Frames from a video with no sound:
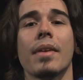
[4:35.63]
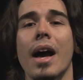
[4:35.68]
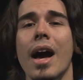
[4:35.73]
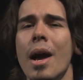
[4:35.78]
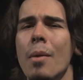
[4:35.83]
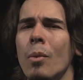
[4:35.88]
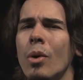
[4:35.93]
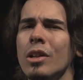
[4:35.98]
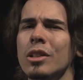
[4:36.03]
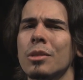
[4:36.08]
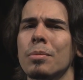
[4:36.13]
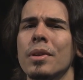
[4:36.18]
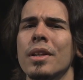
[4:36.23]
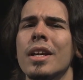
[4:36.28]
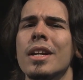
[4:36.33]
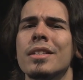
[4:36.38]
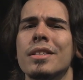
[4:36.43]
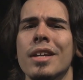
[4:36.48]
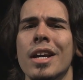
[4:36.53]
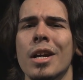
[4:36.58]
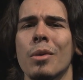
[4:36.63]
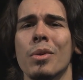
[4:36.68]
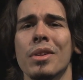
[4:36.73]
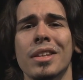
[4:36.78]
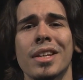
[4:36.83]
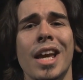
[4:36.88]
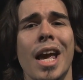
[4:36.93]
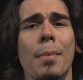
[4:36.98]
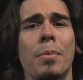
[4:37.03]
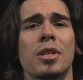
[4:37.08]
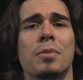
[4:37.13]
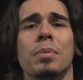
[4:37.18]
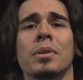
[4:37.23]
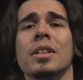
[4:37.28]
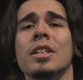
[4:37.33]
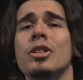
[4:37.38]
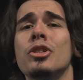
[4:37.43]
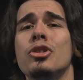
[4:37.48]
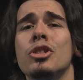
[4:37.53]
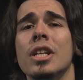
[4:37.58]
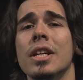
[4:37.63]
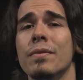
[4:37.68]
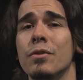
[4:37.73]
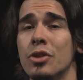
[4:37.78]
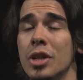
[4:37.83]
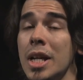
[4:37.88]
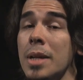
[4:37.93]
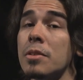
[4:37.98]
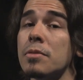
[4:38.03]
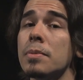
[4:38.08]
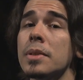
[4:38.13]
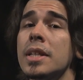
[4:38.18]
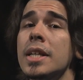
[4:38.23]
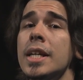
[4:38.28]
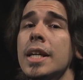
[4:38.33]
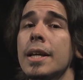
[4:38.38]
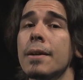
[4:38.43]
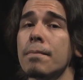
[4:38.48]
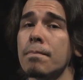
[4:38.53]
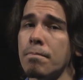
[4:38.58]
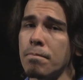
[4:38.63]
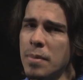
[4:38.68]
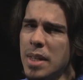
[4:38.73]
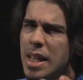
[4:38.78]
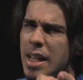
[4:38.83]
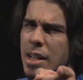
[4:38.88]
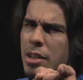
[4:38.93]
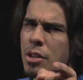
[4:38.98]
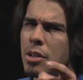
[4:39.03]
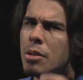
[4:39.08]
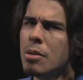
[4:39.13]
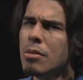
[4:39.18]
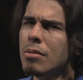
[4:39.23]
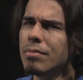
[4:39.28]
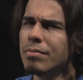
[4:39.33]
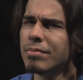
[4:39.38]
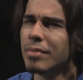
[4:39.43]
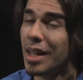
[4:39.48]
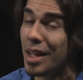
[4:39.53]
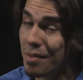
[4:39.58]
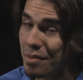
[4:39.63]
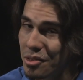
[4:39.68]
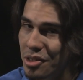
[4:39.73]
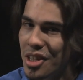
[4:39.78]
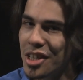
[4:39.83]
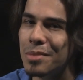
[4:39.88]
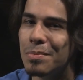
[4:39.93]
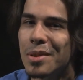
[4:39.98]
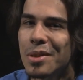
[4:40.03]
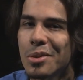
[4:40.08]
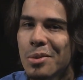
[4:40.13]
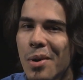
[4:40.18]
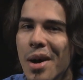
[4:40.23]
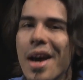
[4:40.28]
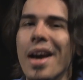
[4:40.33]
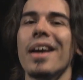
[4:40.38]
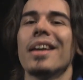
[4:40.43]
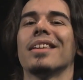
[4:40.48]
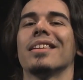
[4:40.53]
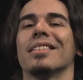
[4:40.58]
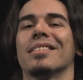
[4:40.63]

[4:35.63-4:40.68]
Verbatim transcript: I'm Walter Banasiak with Campus Police Chief James McGee, and you have just been twagged.